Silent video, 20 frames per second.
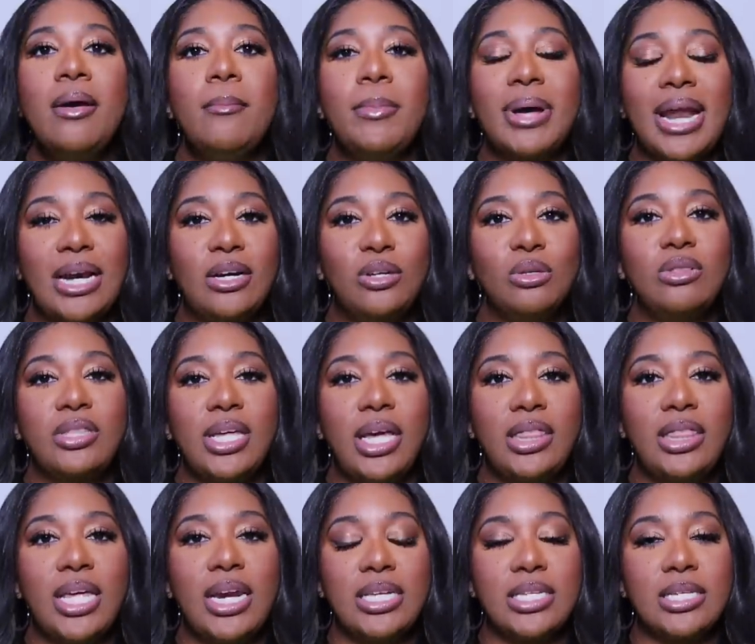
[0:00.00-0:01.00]
But I do
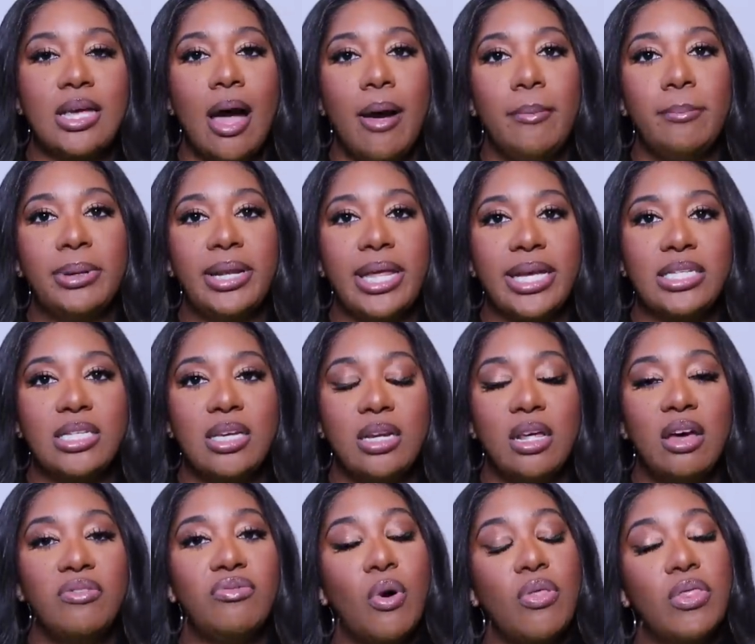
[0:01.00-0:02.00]
think that it's complex
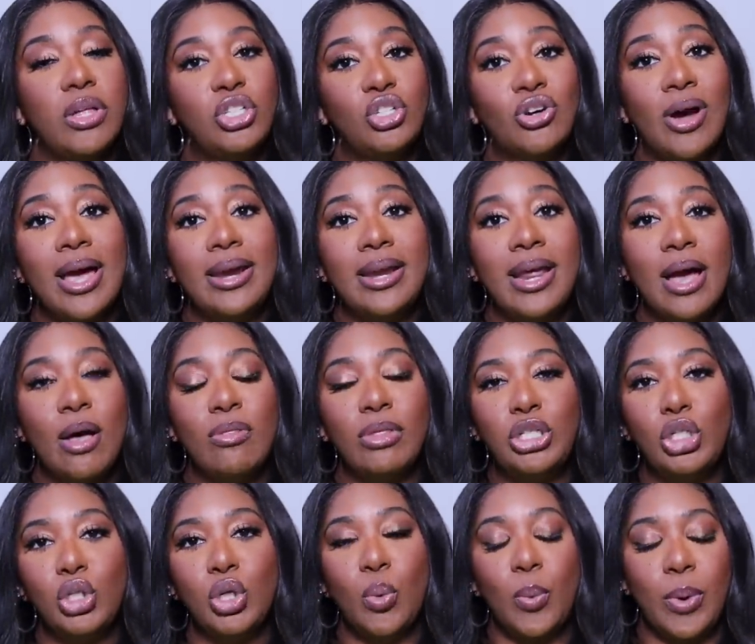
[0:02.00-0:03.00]
enough on the dry down
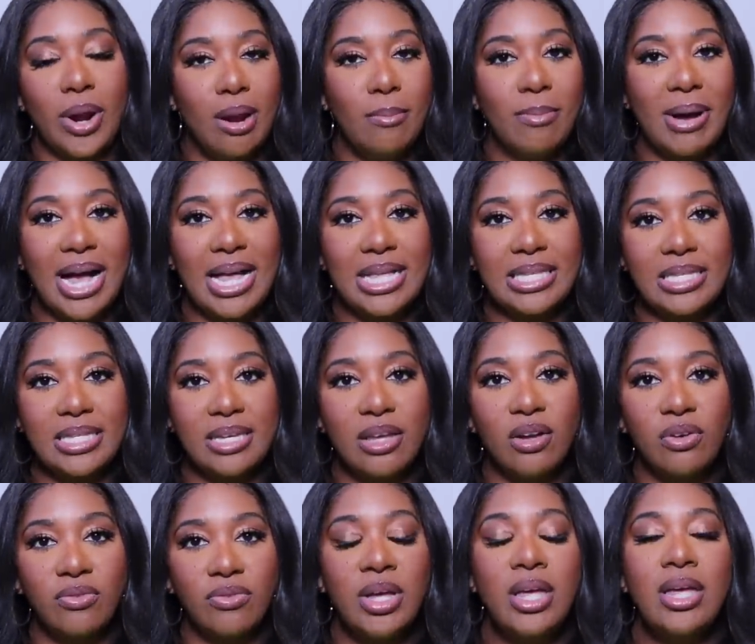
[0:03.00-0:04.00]
that you can wear it by
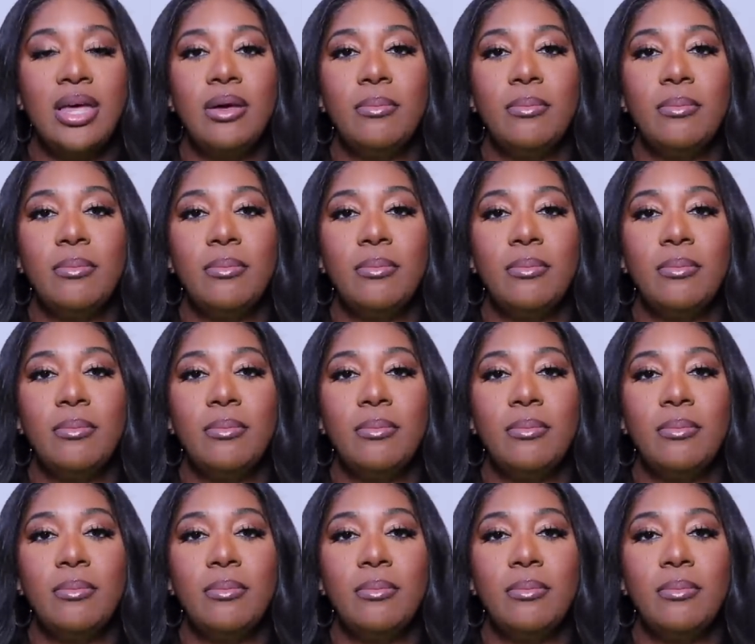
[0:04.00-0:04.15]
itself.